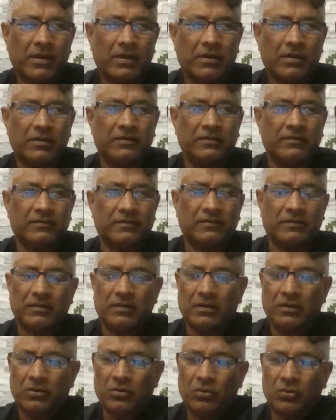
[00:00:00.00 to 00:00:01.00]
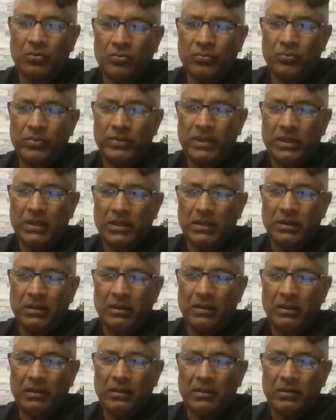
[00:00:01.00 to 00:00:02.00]
Is there a way
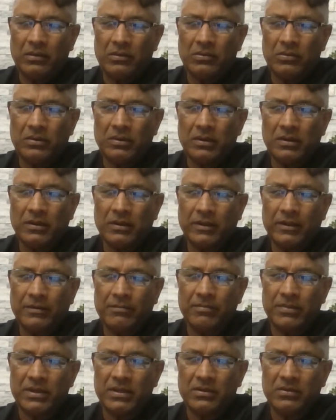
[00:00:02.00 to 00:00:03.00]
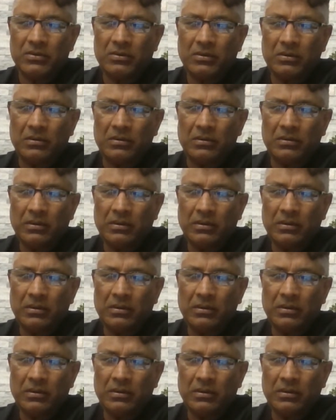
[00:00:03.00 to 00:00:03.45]
you can let me know?